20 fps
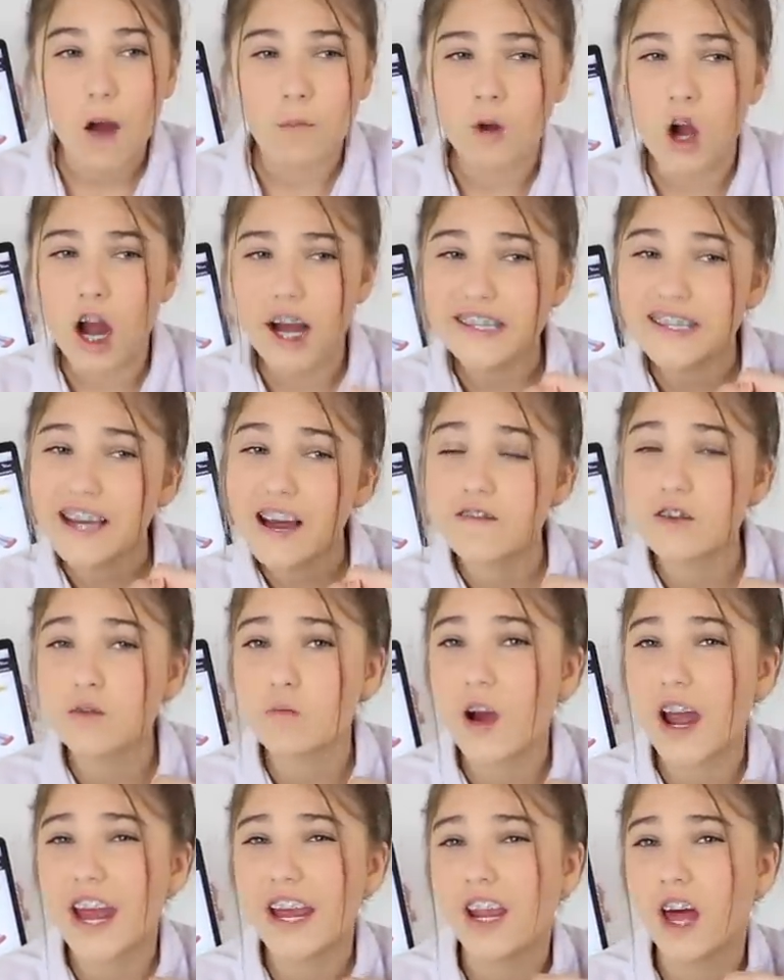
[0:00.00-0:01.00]
I'm going to have to
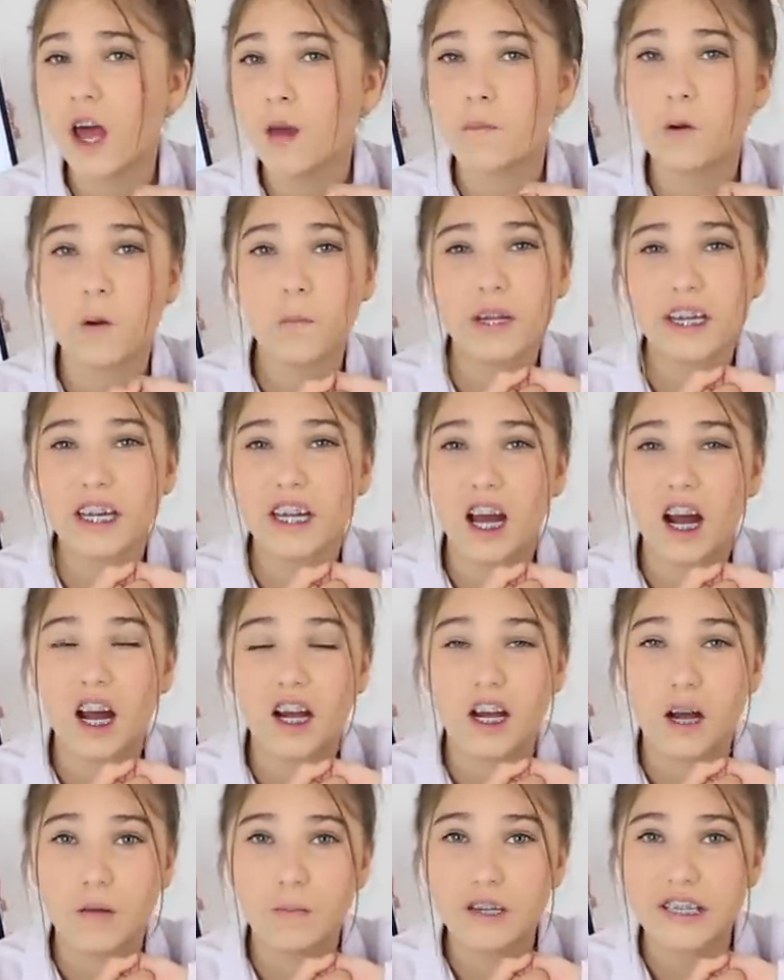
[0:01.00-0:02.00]
wait like probably
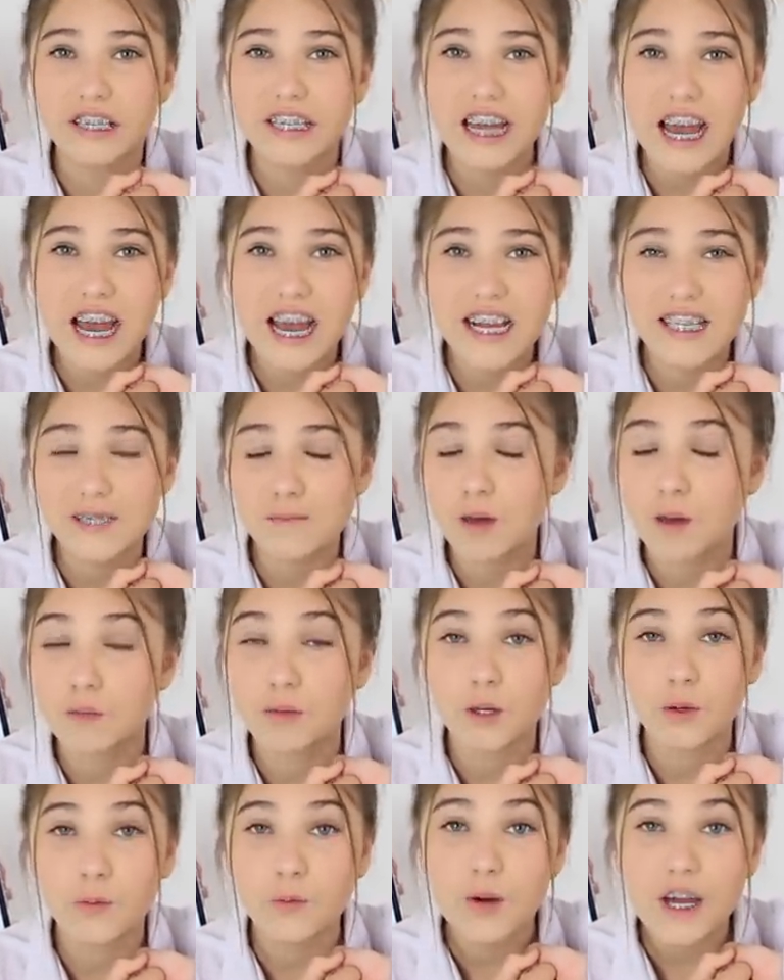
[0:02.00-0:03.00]
like a couple of days,
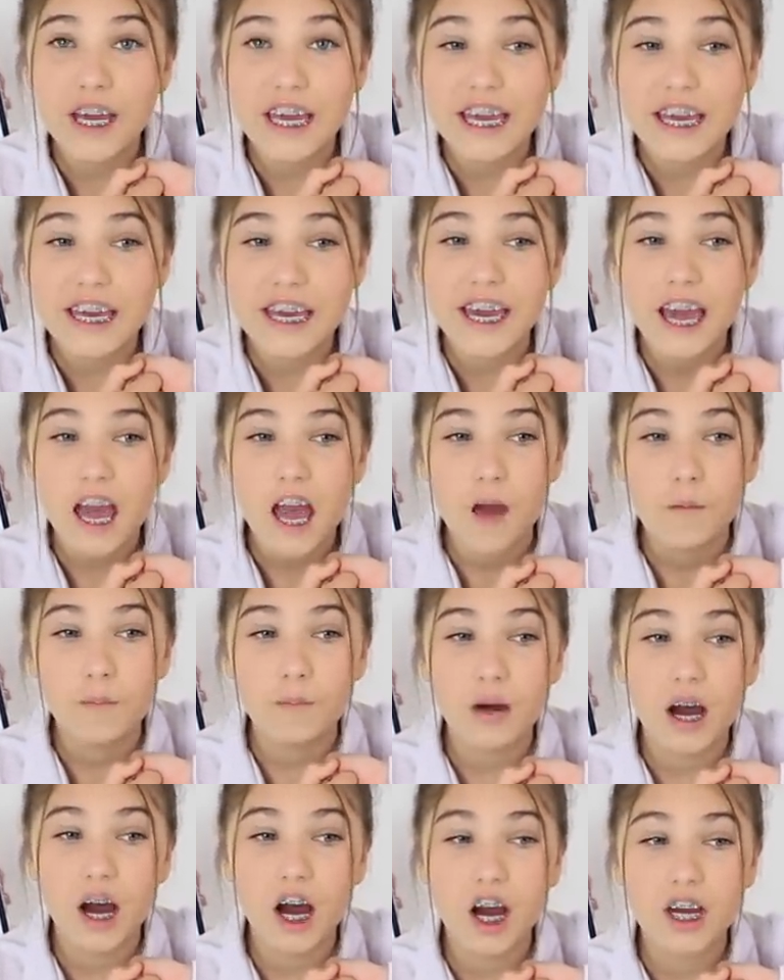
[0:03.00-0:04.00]
maybe a week,
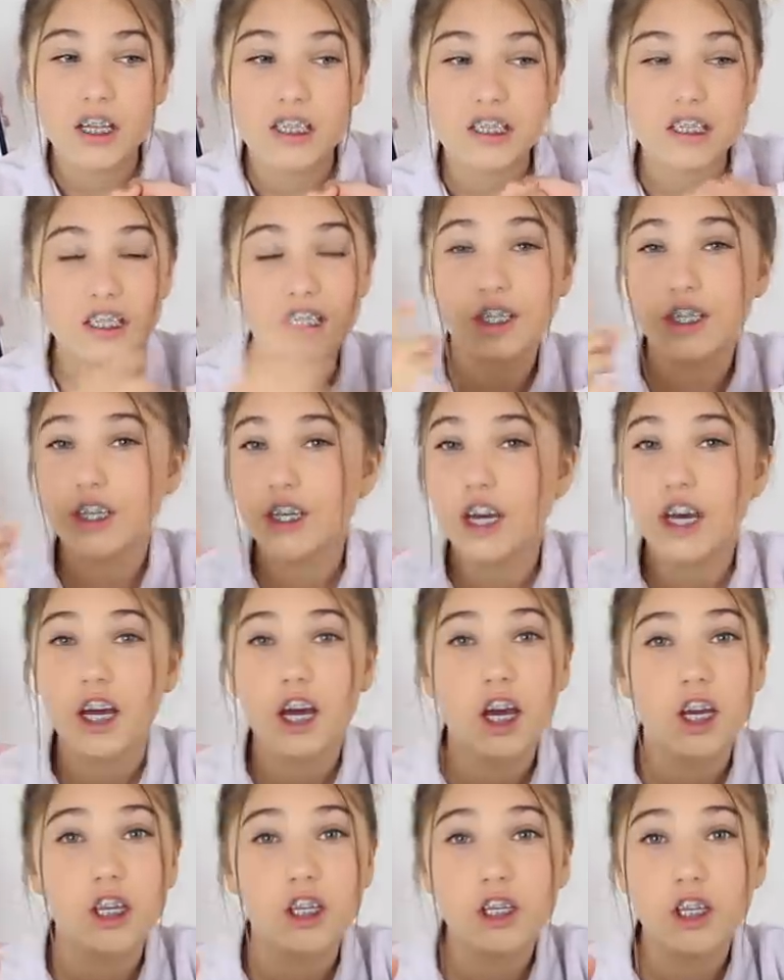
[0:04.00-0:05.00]
but
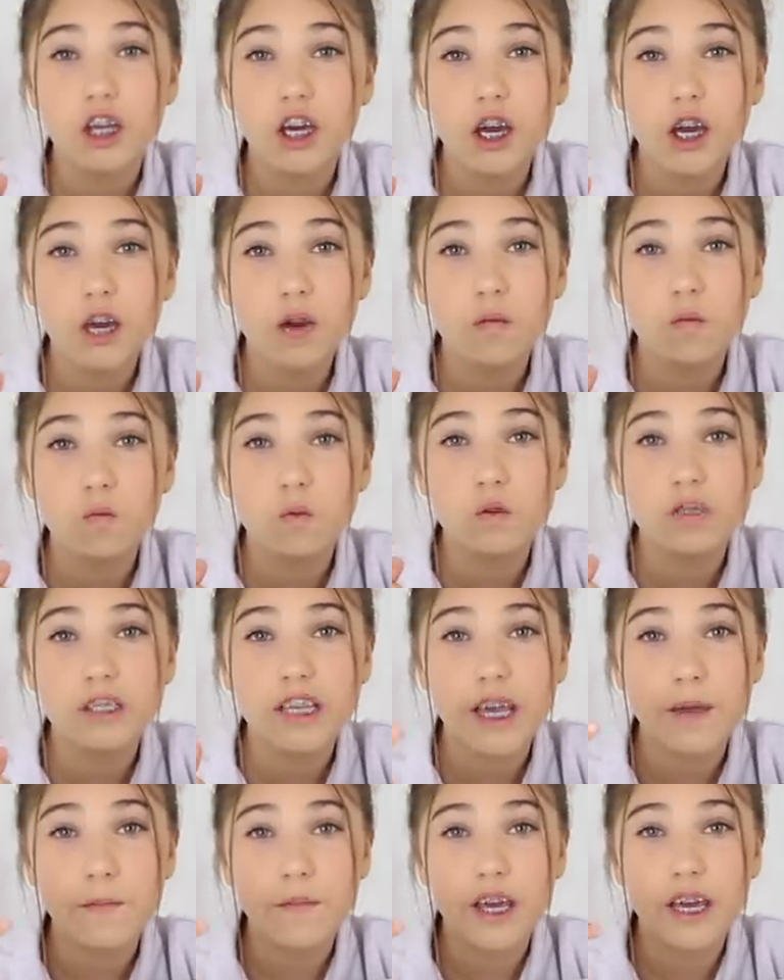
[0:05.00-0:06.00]
you will
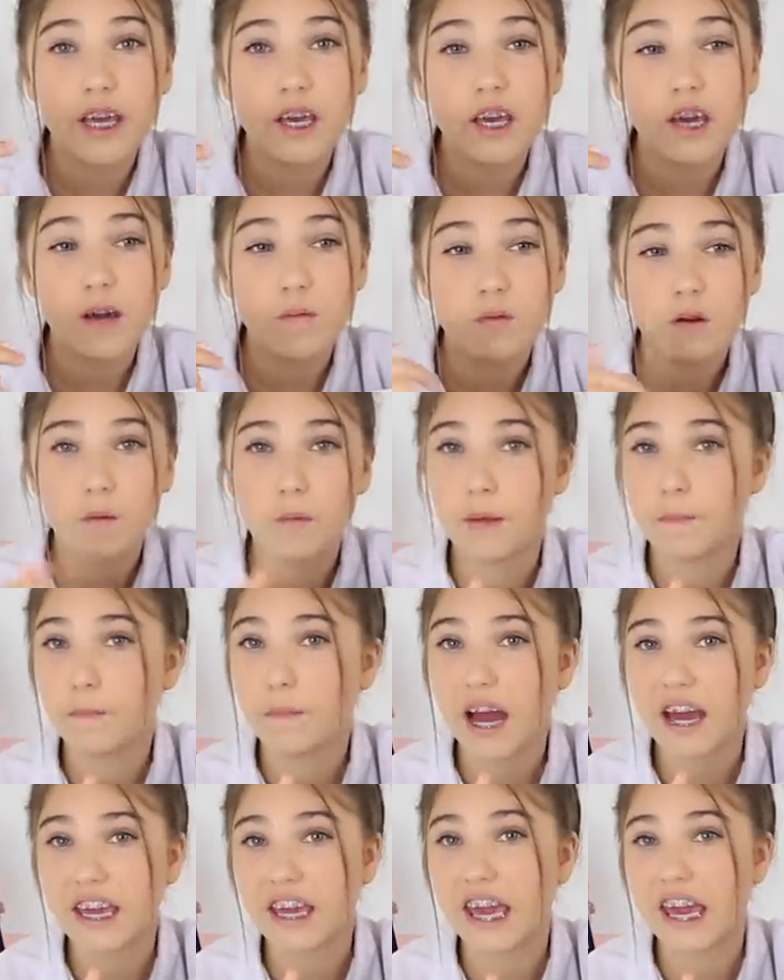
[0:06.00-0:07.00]
see me probably
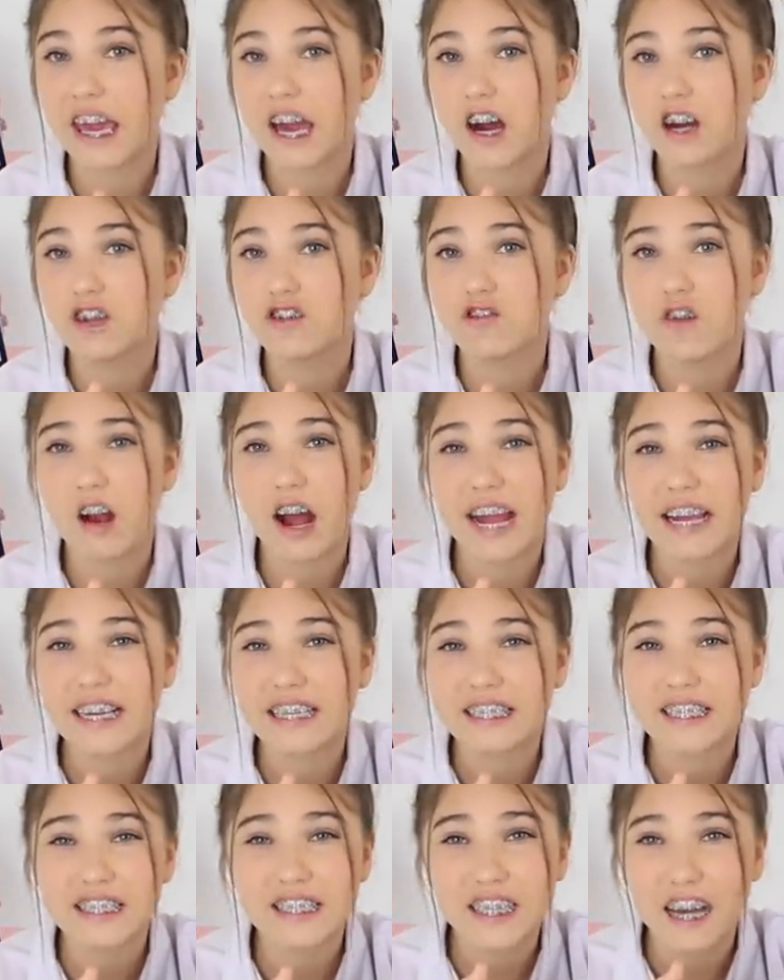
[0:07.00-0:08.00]
back here
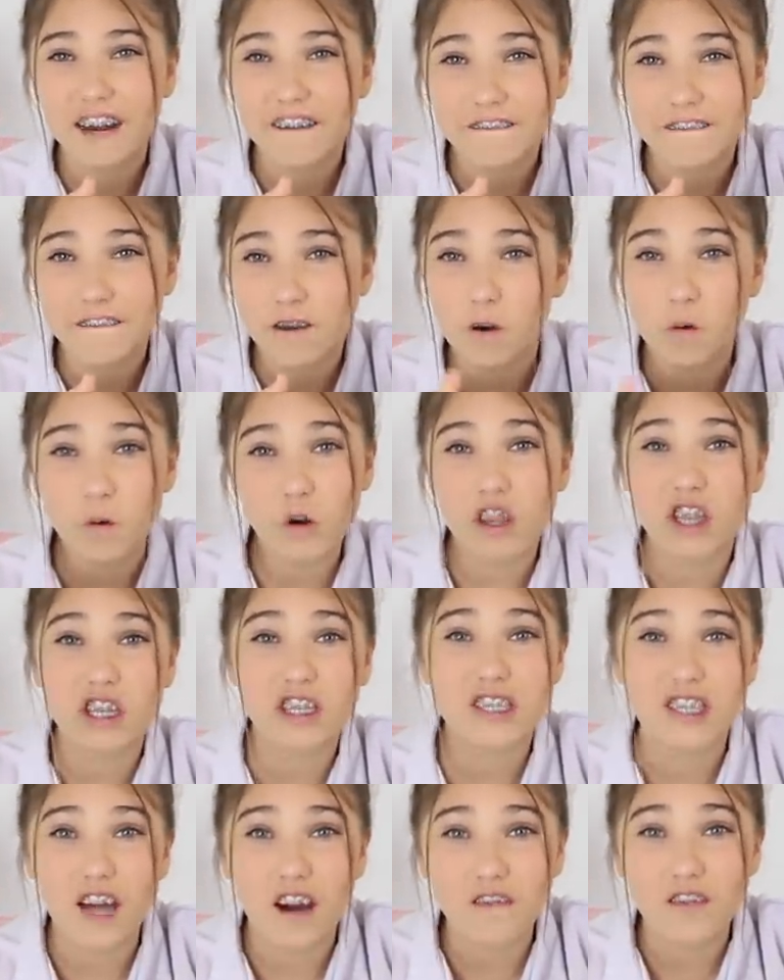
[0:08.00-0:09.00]
trying stuff, all of the
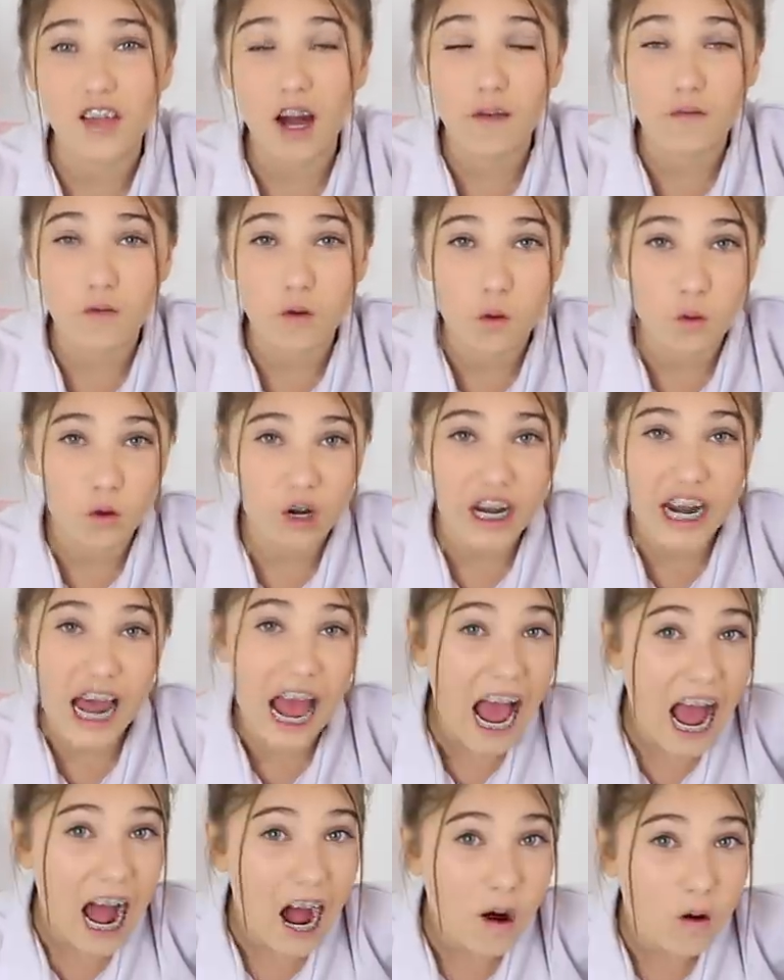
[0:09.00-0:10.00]
stuff that I've ordered
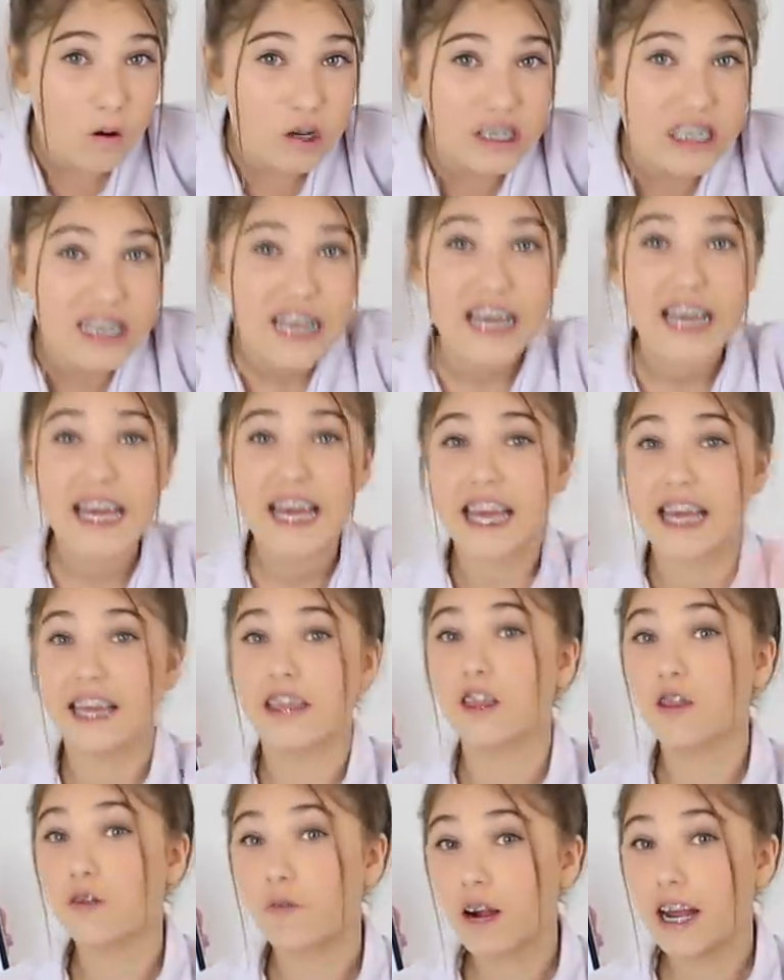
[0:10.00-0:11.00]
out
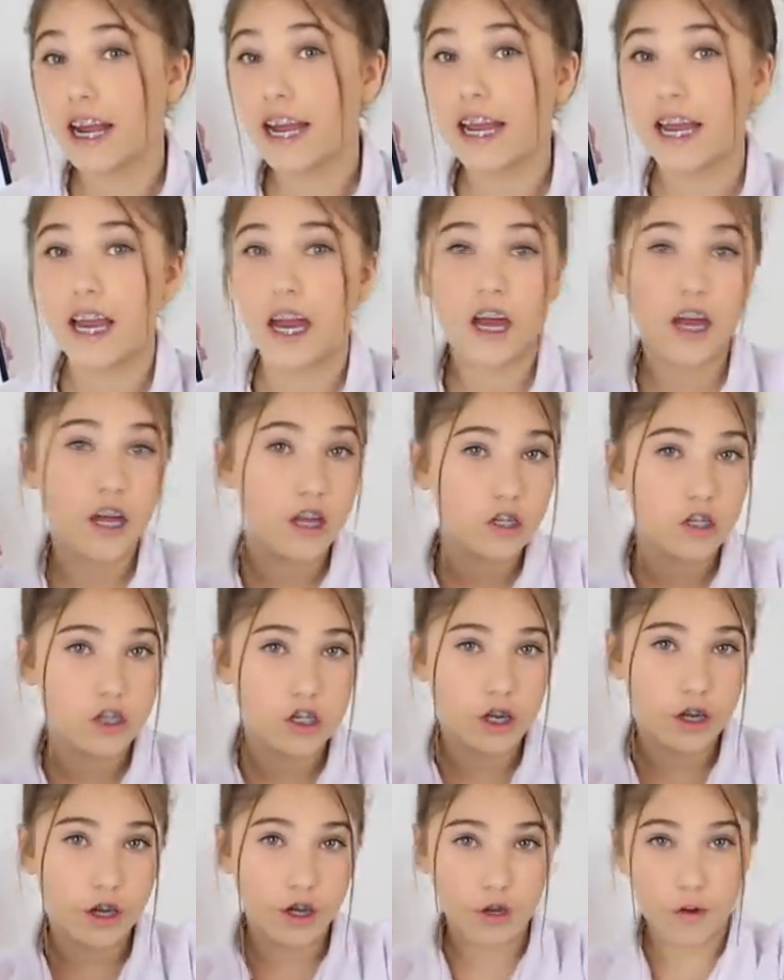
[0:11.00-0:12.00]
in 3,
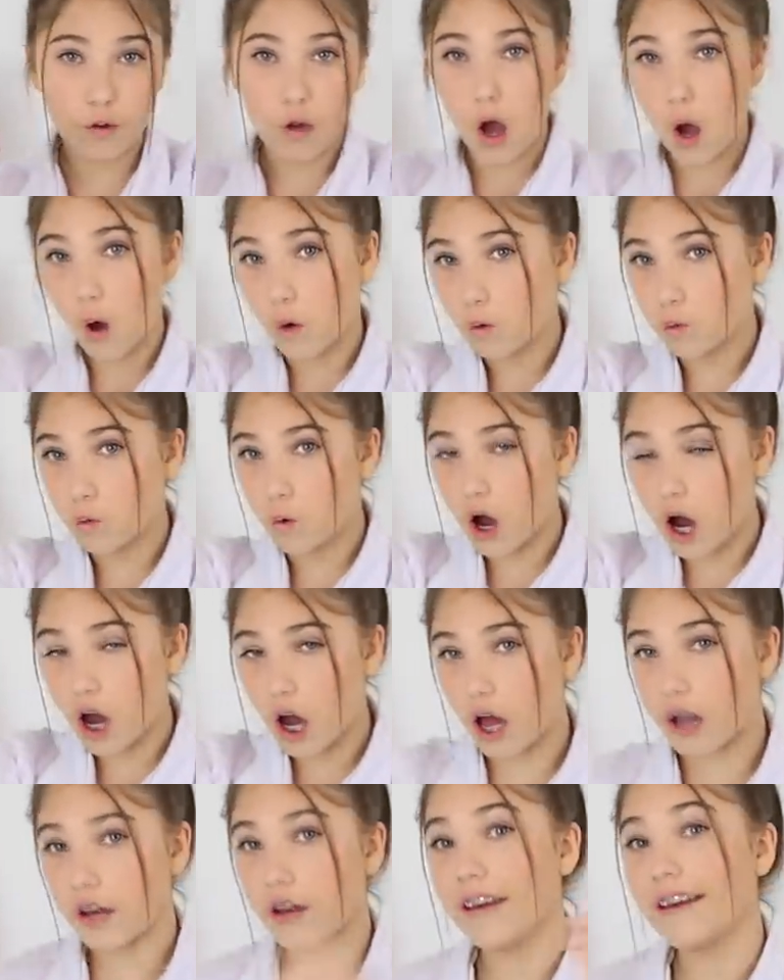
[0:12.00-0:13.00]
2,
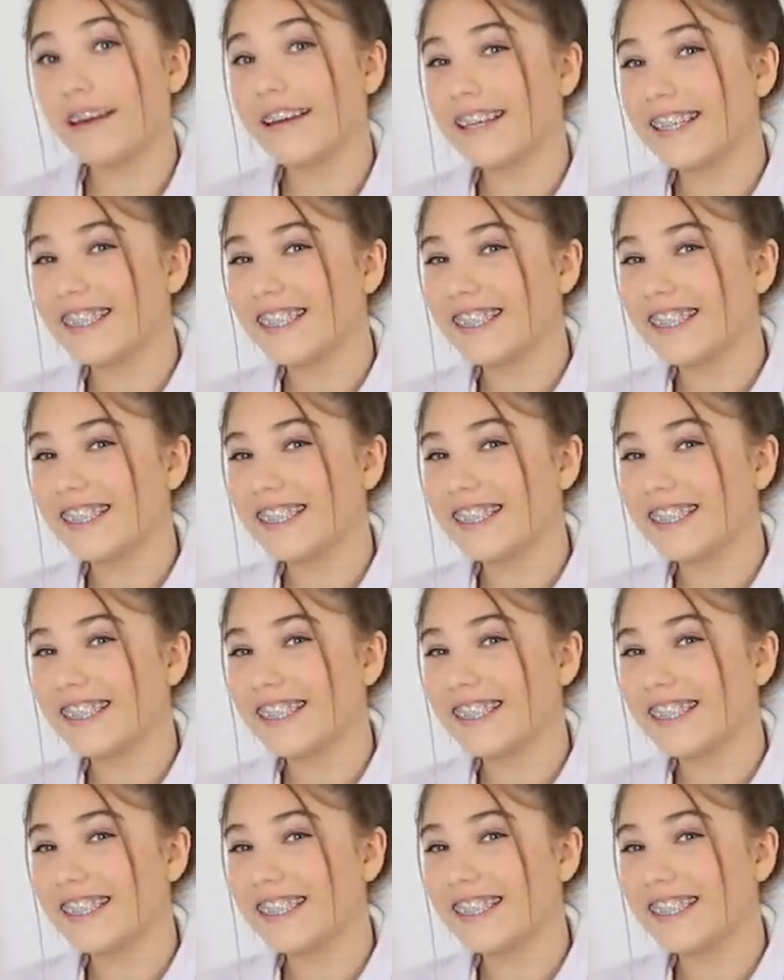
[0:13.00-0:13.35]
1.